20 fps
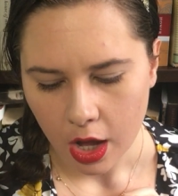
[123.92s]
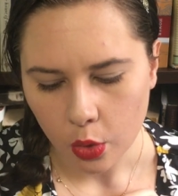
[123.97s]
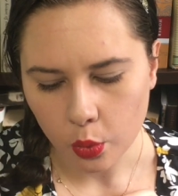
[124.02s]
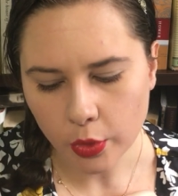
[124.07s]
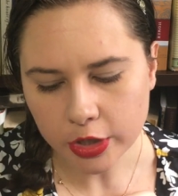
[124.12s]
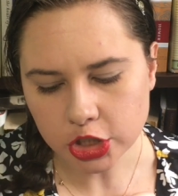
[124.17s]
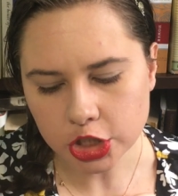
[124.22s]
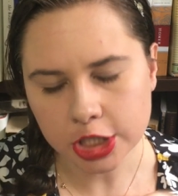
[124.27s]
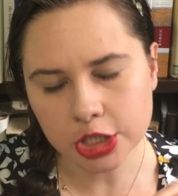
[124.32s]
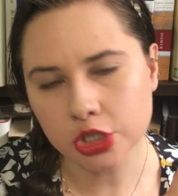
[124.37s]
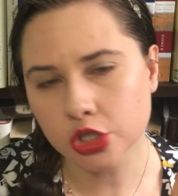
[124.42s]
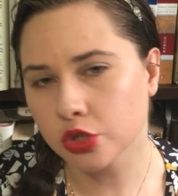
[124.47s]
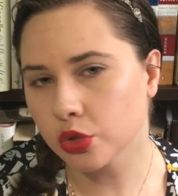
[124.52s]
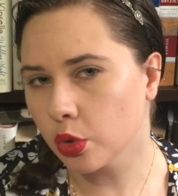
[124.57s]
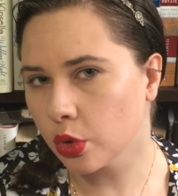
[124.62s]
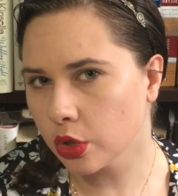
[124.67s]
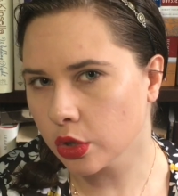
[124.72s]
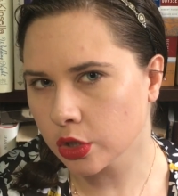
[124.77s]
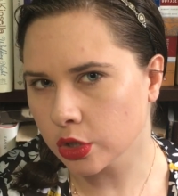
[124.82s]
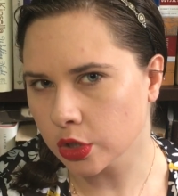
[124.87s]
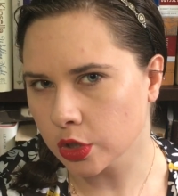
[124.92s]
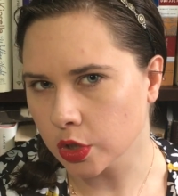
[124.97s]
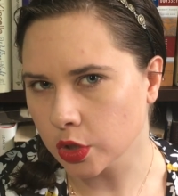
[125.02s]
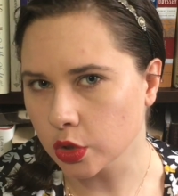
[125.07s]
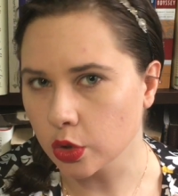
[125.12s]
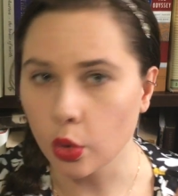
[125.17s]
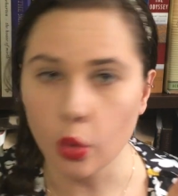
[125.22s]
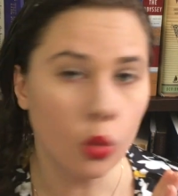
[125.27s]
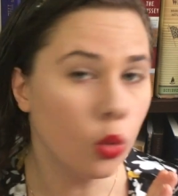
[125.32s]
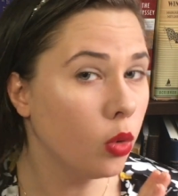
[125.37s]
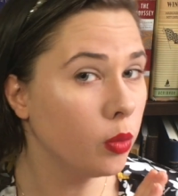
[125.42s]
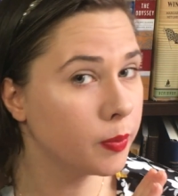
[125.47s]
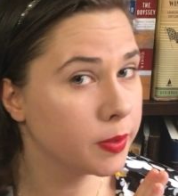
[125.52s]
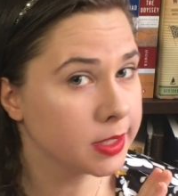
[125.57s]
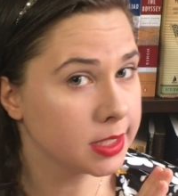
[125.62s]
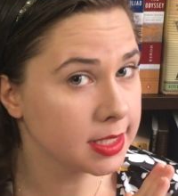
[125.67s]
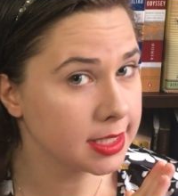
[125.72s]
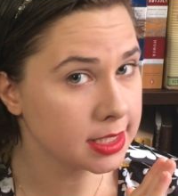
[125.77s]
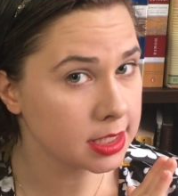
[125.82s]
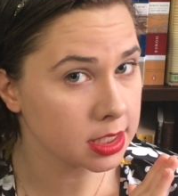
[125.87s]
Which historical or
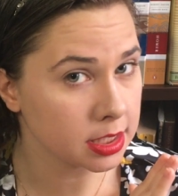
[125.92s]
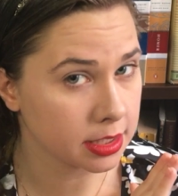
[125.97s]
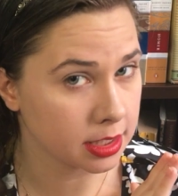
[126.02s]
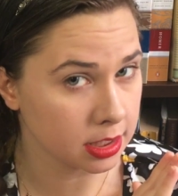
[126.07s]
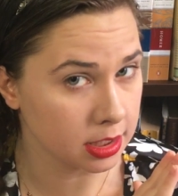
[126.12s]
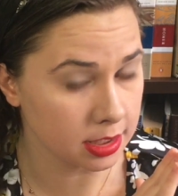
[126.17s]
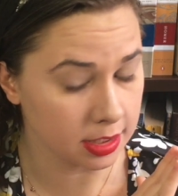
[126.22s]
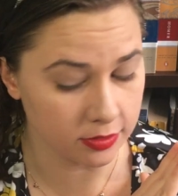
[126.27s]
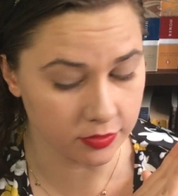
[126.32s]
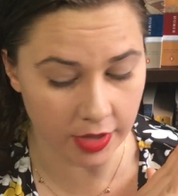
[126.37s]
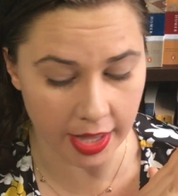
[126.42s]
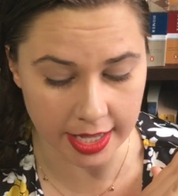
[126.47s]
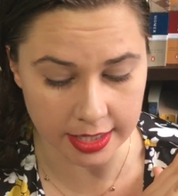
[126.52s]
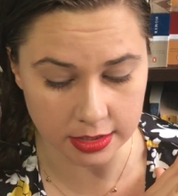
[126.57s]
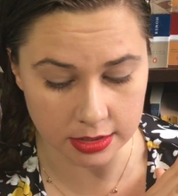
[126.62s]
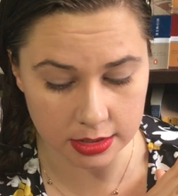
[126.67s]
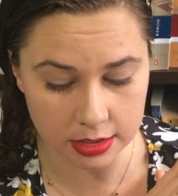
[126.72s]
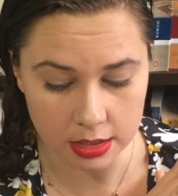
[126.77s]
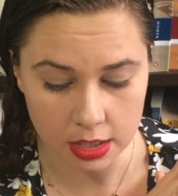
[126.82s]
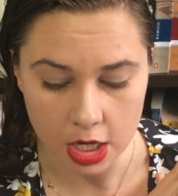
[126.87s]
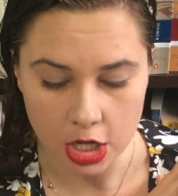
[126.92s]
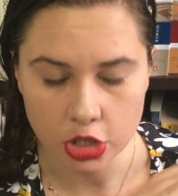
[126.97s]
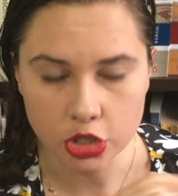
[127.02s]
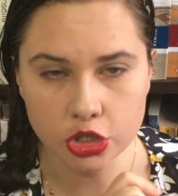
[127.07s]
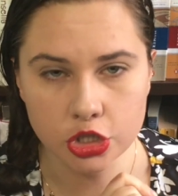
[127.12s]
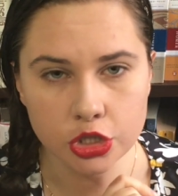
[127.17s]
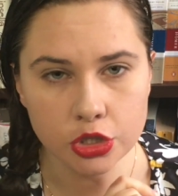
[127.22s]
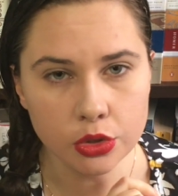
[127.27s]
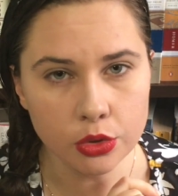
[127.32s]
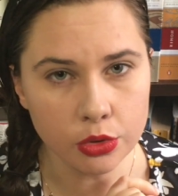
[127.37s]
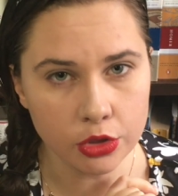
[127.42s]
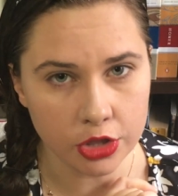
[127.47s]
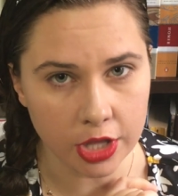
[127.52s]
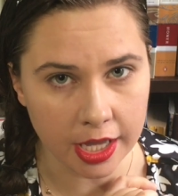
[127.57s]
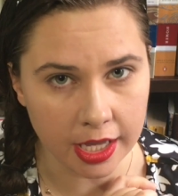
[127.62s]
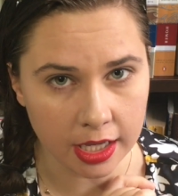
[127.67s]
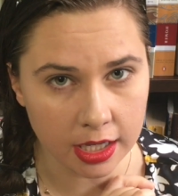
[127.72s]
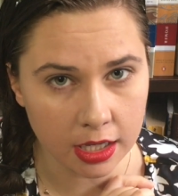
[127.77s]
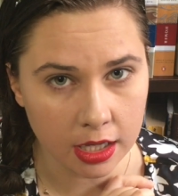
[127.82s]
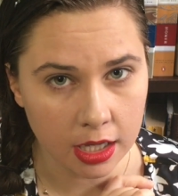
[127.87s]
political event do you
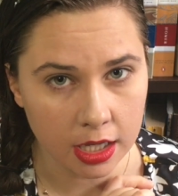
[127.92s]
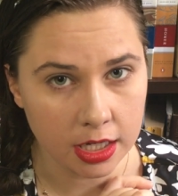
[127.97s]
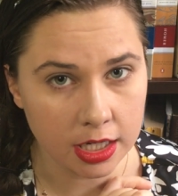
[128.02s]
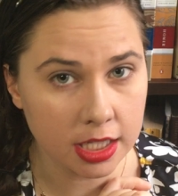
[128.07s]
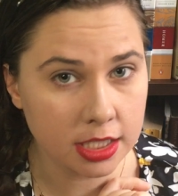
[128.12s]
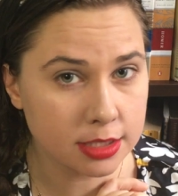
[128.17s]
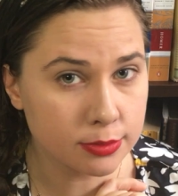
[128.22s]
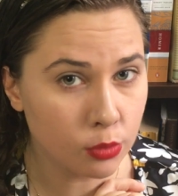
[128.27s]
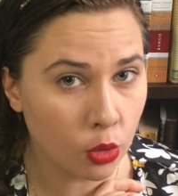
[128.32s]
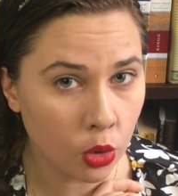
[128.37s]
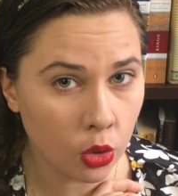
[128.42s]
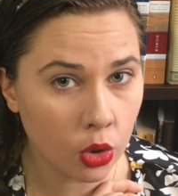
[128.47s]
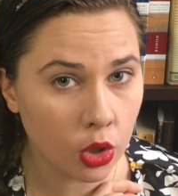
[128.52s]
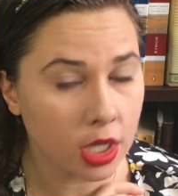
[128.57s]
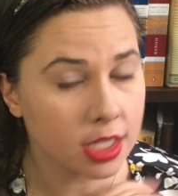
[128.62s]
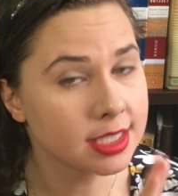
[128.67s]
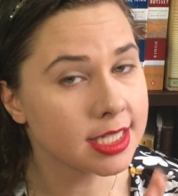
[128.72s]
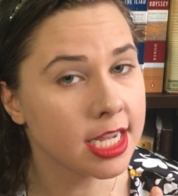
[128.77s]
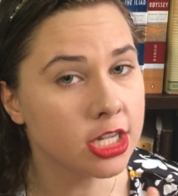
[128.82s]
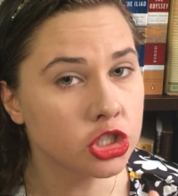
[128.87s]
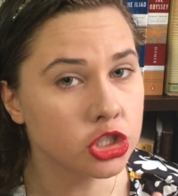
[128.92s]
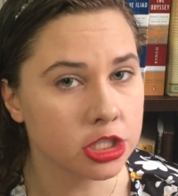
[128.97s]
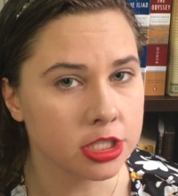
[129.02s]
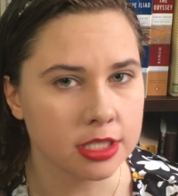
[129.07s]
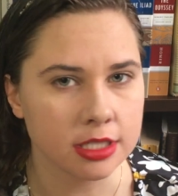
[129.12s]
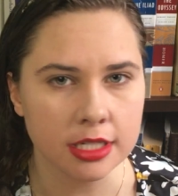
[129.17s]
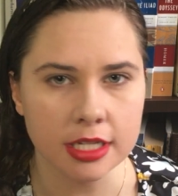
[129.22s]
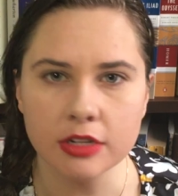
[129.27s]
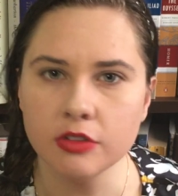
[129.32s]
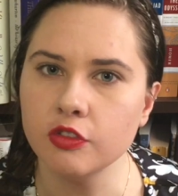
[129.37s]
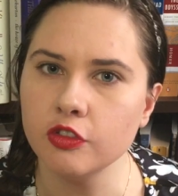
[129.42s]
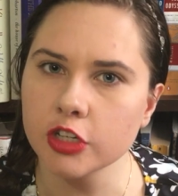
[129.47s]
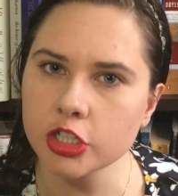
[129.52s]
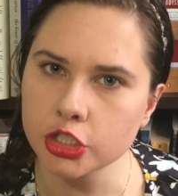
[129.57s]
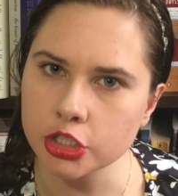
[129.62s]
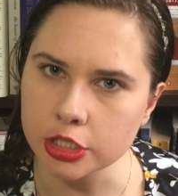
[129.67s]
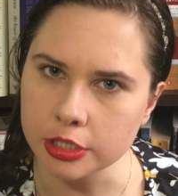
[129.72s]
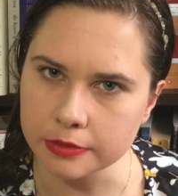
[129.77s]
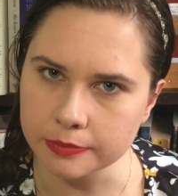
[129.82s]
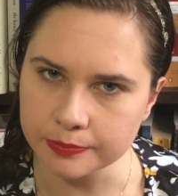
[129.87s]
think needs more attention in
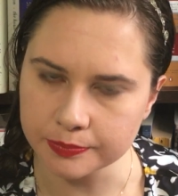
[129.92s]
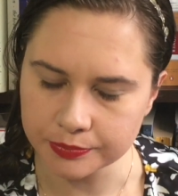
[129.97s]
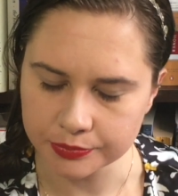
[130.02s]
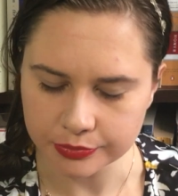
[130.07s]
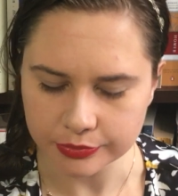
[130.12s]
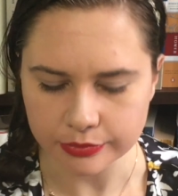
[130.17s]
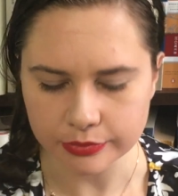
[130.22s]
fiction?